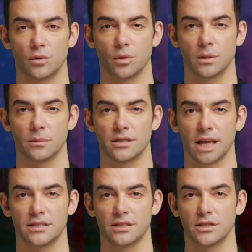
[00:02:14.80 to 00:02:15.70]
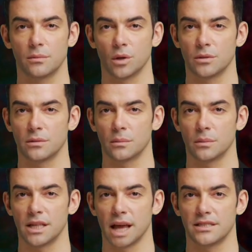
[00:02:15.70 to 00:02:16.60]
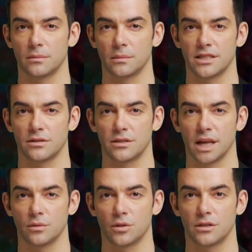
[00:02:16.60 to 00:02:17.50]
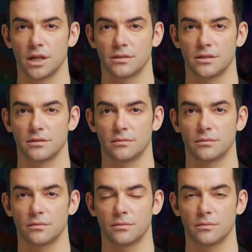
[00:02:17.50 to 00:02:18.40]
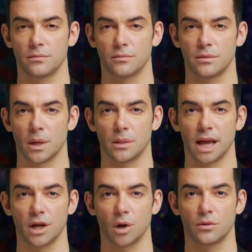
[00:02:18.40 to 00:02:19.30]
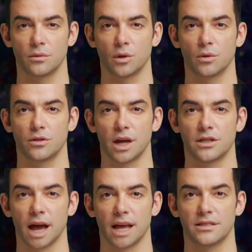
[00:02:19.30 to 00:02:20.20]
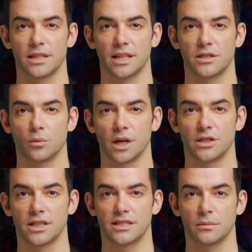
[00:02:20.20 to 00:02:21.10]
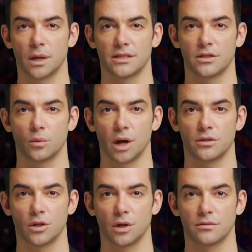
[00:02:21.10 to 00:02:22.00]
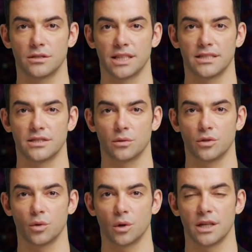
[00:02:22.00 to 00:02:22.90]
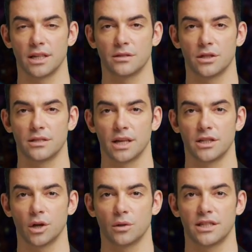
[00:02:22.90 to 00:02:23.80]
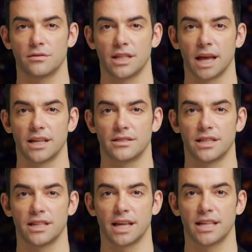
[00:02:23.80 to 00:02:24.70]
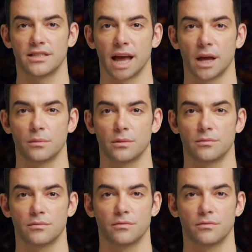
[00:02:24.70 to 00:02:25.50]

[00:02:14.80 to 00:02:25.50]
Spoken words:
incredibly dense and small, but it has the mass of several suns. A black hole, on the other hand, is a region in space where the gravity is so strong that nothing, not even light, can escape.